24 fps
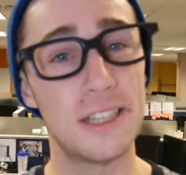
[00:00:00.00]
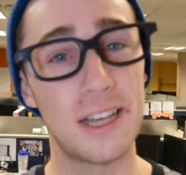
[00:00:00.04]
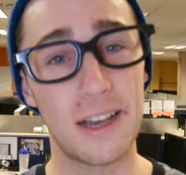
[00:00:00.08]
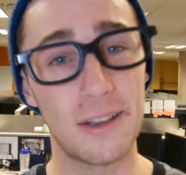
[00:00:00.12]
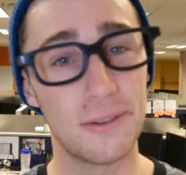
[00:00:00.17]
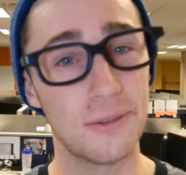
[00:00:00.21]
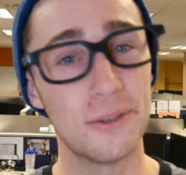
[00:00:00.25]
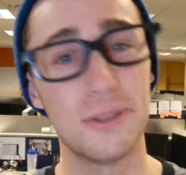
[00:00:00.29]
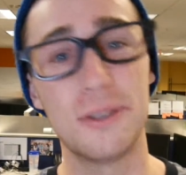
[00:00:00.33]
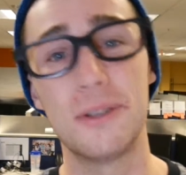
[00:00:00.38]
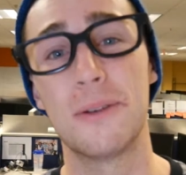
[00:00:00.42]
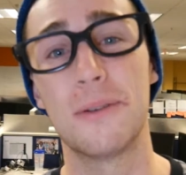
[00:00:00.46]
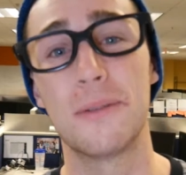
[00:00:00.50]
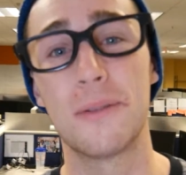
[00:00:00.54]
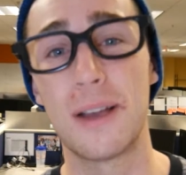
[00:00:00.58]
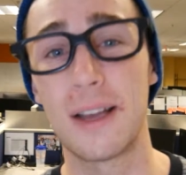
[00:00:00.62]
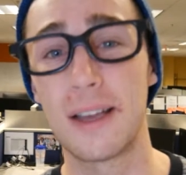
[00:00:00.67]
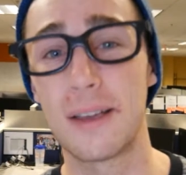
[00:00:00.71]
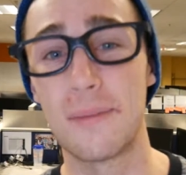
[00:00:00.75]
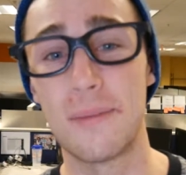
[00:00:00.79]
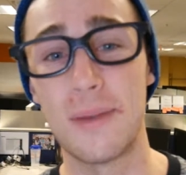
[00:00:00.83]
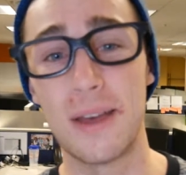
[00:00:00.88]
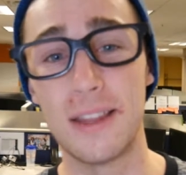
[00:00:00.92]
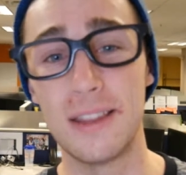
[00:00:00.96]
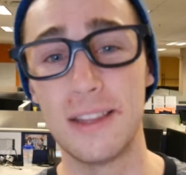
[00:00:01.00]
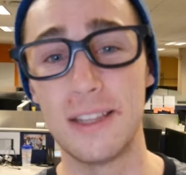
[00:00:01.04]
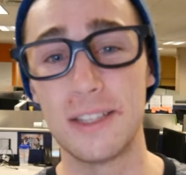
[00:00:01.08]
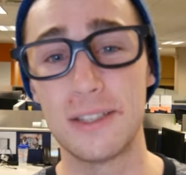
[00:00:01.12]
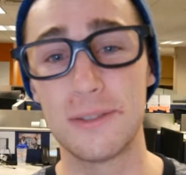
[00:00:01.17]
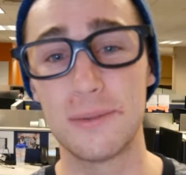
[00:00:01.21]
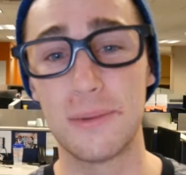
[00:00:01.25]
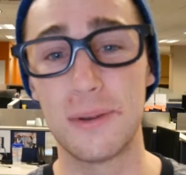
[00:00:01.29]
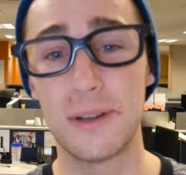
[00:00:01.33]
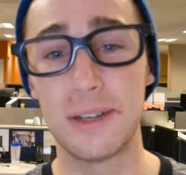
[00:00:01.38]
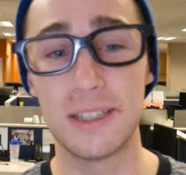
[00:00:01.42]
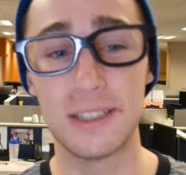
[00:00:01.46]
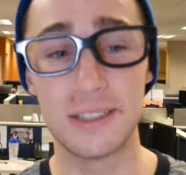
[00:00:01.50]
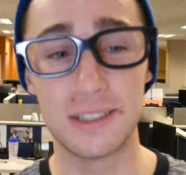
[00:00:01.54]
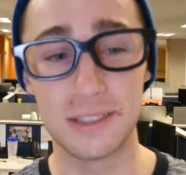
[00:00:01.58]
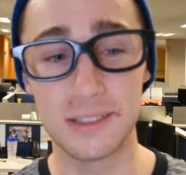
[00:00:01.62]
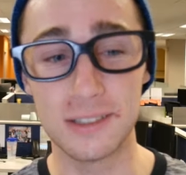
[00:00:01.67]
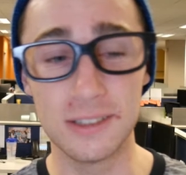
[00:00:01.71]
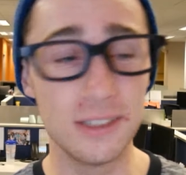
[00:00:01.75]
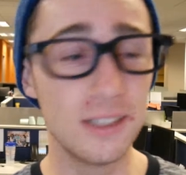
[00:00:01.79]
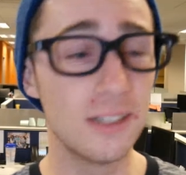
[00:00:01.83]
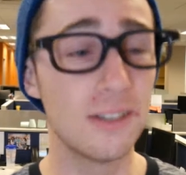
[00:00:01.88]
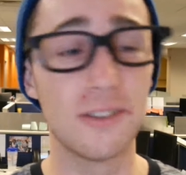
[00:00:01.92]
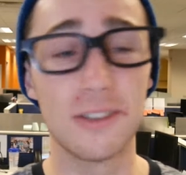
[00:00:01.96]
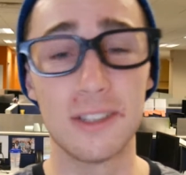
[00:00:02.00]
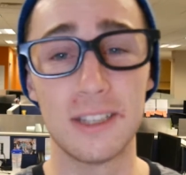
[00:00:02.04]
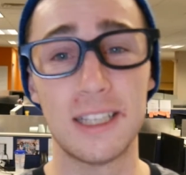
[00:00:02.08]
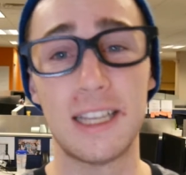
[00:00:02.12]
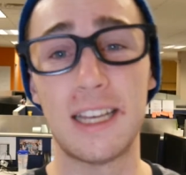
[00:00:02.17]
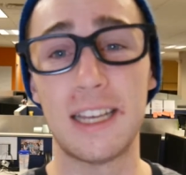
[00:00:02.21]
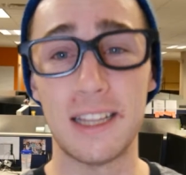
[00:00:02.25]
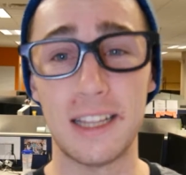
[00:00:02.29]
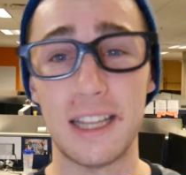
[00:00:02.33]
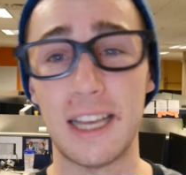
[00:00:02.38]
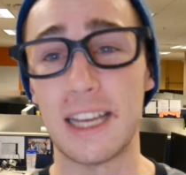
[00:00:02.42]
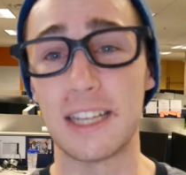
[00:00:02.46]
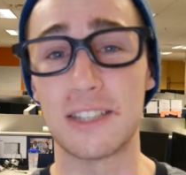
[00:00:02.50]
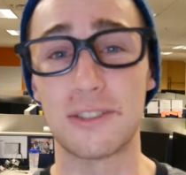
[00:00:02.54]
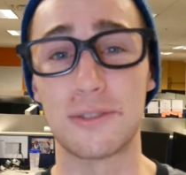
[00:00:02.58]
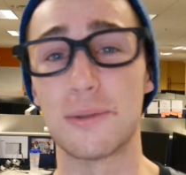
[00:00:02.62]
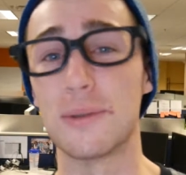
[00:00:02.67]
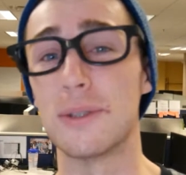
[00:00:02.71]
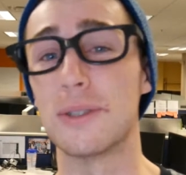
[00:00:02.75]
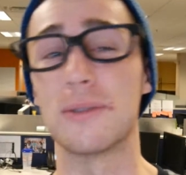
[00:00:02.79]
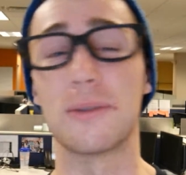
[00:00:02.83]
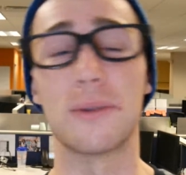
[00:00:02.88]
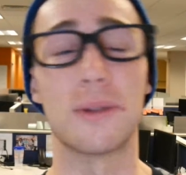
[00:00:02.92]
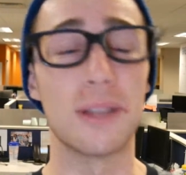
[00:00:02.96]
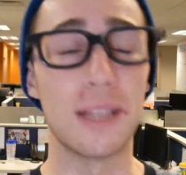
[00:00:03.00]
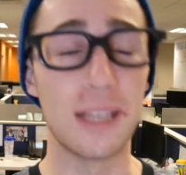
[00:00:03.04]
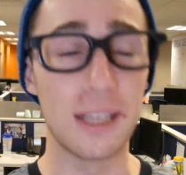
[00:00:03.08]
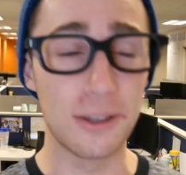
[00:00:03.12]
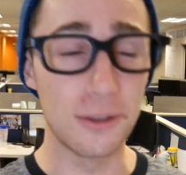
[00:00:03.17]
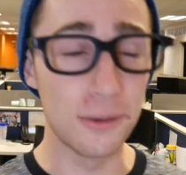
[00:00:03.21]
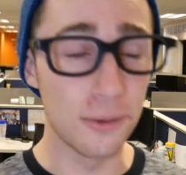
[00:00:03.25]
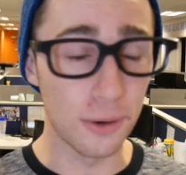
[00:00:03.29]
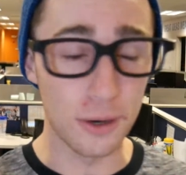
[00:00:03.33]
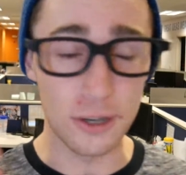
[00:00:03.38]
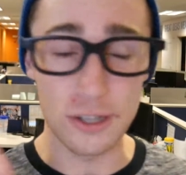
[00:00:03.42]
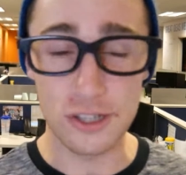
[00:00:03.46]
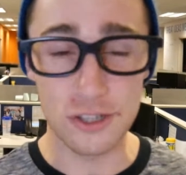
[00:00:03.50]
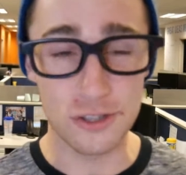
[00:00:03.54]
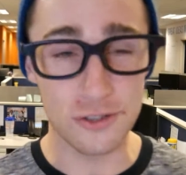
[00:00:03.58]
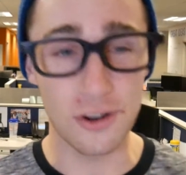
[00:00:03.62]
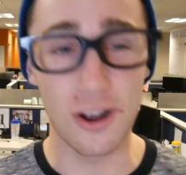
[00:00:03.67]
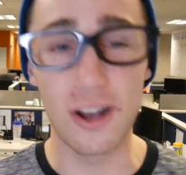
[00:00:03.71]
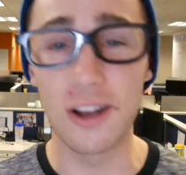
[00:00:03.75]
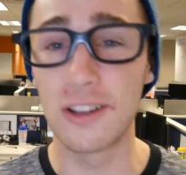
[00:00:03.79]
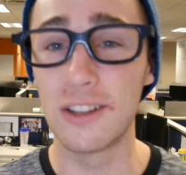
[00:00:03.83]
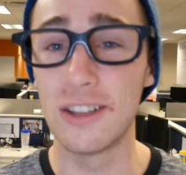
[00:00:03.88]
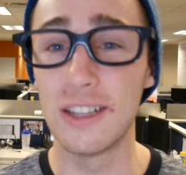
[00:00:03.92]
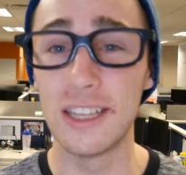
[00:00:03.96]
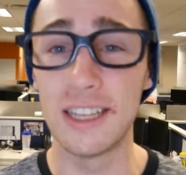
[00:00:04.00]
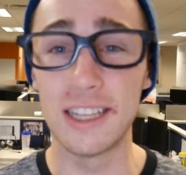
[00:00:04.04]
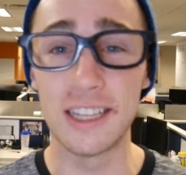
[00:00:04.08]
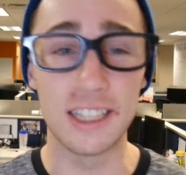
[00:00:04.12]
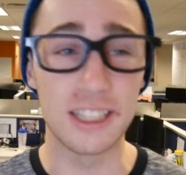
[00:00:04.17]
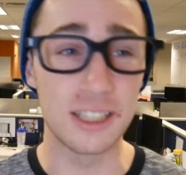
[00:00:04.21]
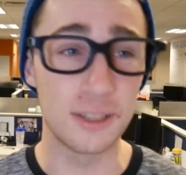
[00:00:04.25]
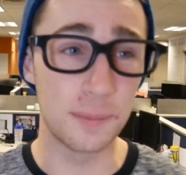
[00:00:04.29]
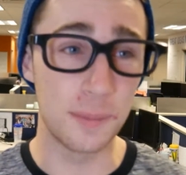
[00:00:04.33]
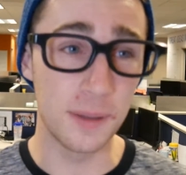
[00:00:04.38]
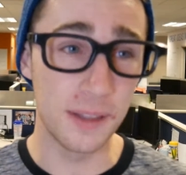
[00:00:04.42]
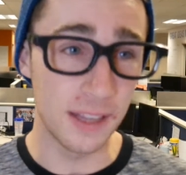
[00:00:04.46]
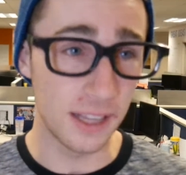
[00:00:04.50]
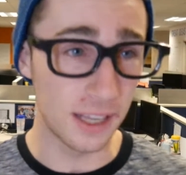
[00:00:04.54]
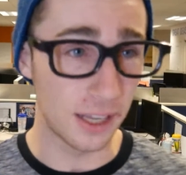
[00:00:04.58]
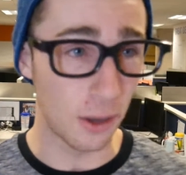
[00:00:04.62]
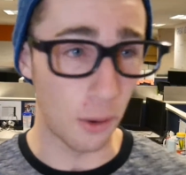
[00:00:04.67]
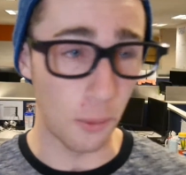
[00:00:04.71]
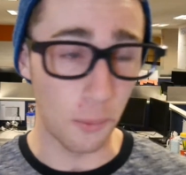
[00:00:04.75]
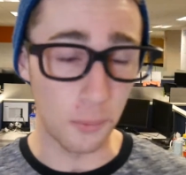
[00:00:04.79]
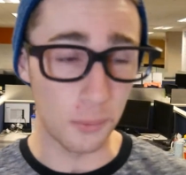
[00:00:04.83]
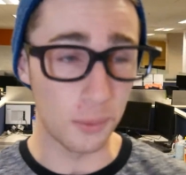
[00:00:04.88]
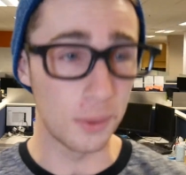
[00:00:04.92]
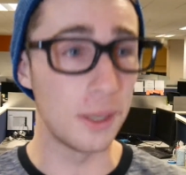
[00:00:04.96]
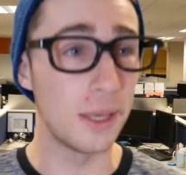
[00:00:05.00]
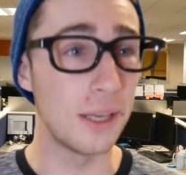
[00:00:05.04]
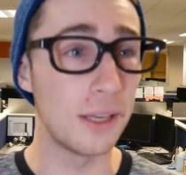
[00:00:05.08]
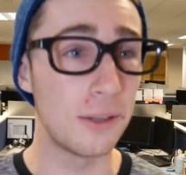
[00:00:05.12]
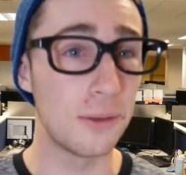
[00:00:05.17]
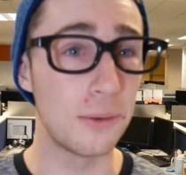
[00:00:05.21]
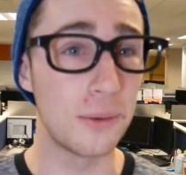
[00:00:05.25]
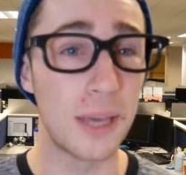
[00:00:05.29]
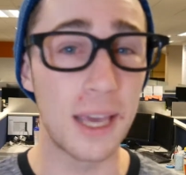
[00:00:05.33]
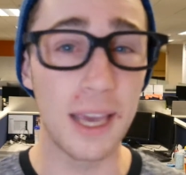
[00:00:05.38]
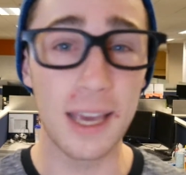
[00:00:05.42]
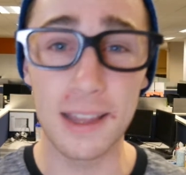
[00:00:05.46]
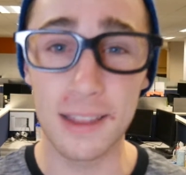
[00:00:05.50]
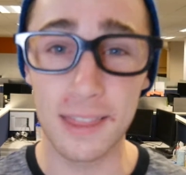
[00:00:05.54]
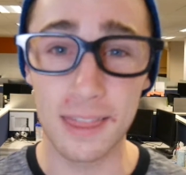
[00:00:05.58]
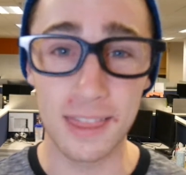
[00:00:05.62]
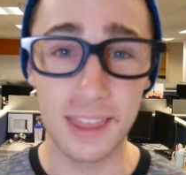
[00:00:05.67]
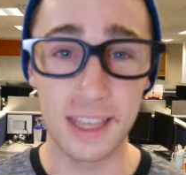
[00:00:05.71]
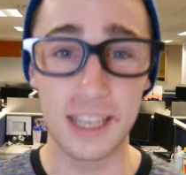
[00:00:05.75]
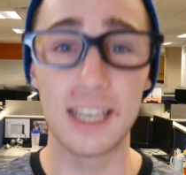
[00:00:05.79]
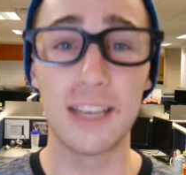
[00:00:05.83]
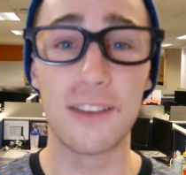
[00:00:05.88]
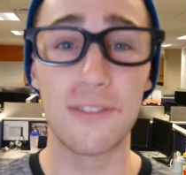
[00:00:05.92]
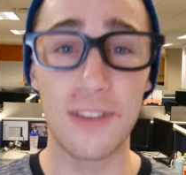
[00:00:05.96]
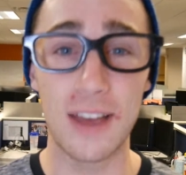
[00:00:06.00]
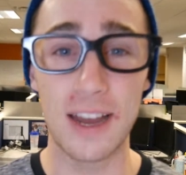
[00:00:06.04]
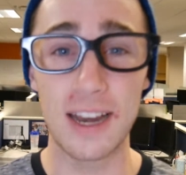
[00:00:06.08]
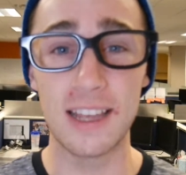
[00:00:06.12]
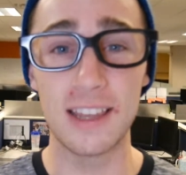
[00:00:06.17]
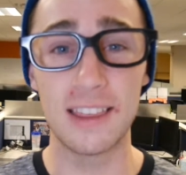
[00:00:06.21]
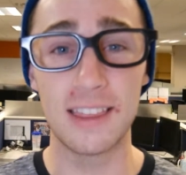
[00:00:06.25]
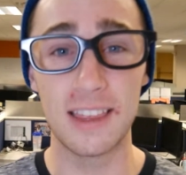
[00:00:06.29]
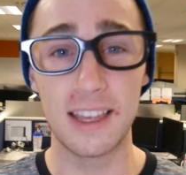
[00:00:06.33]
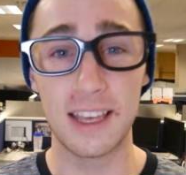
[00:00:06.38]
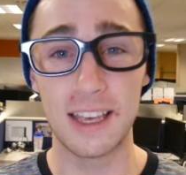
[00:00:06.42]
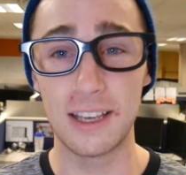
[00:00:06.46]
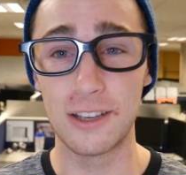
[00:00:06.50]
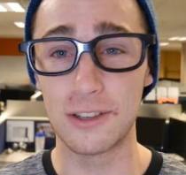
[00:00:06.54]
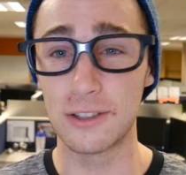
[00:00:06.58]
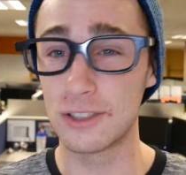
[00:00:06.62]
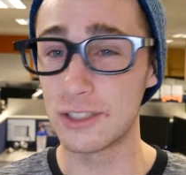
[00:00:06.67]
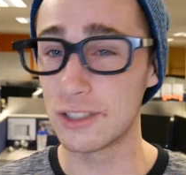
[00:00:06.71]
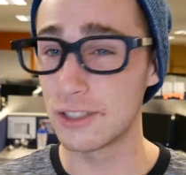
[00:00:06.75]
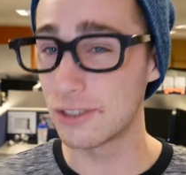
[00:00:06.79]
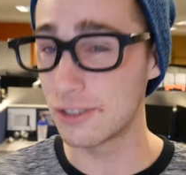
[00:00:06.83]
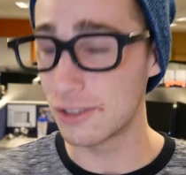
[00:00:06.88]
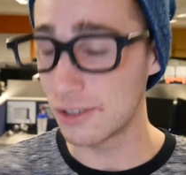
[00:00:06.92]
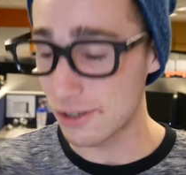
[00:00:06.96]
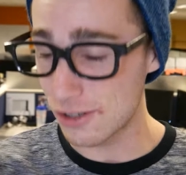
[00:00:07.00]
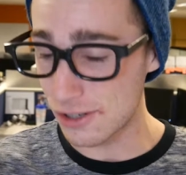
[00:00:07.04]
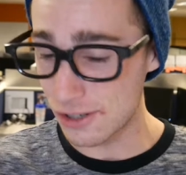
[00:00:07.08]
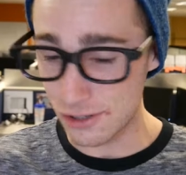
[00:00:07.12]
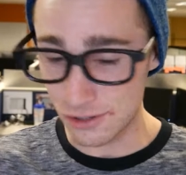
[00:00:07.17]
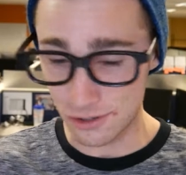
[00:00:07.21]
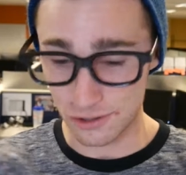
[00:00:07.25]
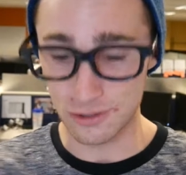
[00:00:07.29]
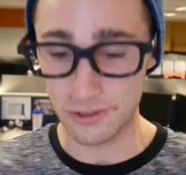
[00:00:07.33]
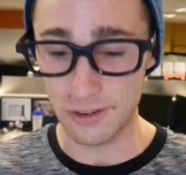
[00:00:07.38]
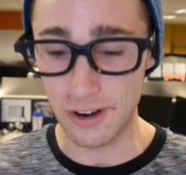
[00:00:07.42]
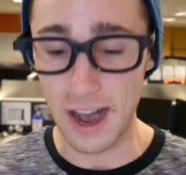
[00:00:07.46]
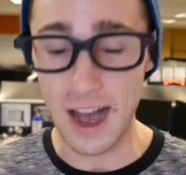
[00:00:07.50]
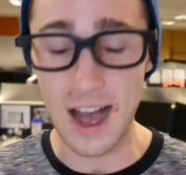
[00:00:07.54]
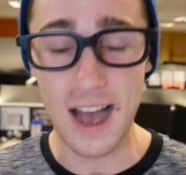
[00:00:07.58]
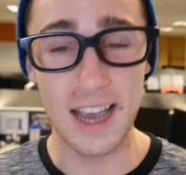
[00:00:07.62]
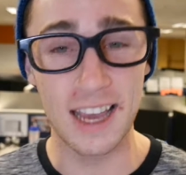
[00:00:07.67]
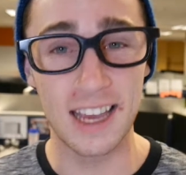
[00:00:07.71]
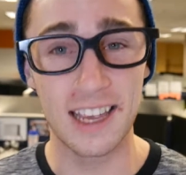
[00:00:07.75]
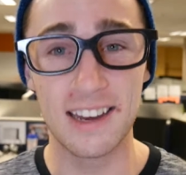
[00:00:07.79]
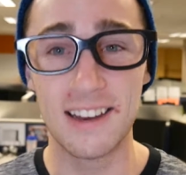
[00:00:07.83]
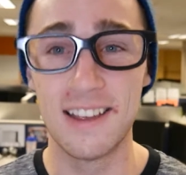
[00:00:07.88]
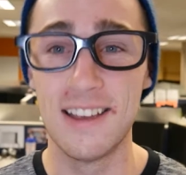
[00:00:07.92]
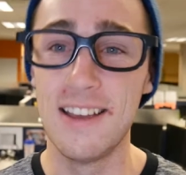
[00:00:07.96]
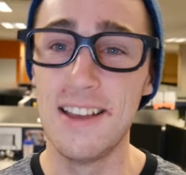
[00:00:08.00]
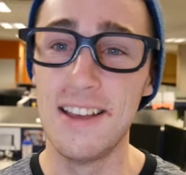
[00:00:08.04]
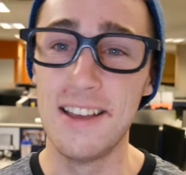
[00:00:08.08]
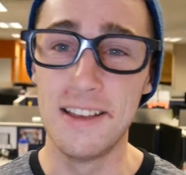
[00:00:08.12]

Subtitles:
I really don't recommend this one. It's literally a last resort. Like, you are struggling, it's been like a week, you can't think of anything, you're just trying.